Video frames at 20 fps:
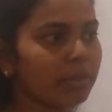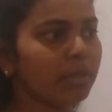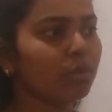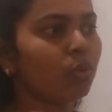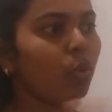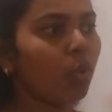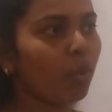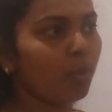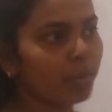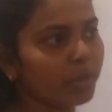
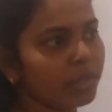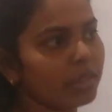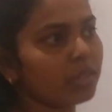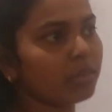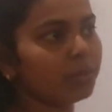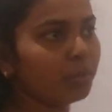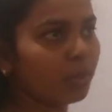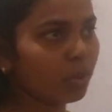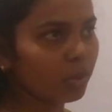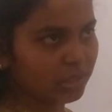People go with
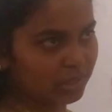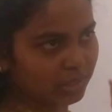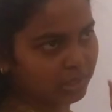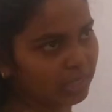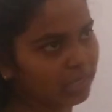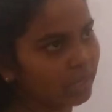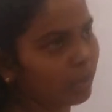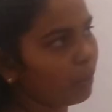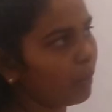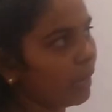books
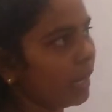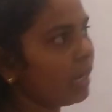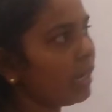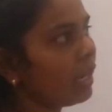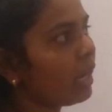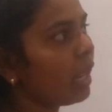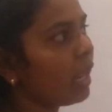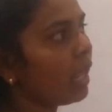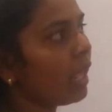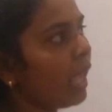in a van
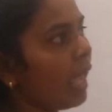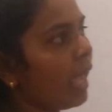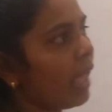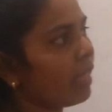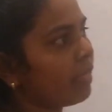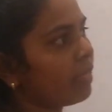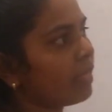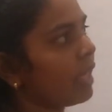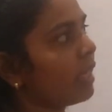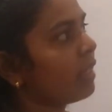
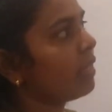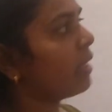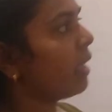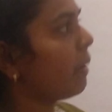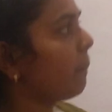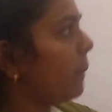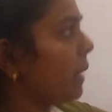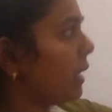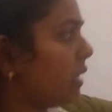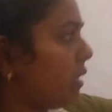and then
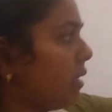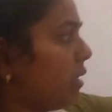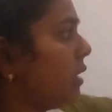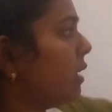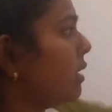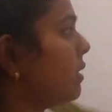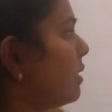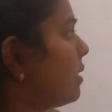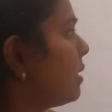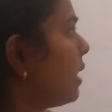they meet
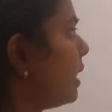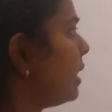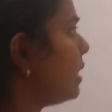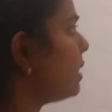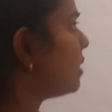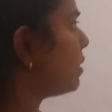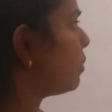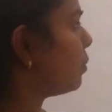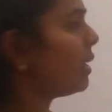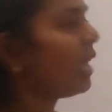these
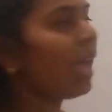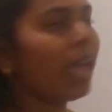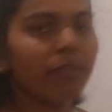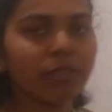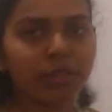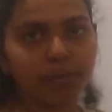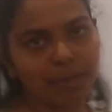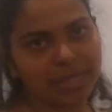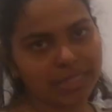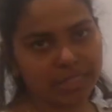sites. We
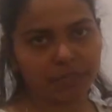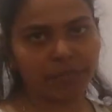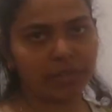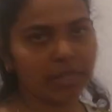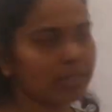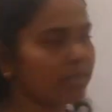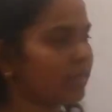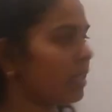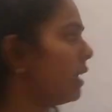have specific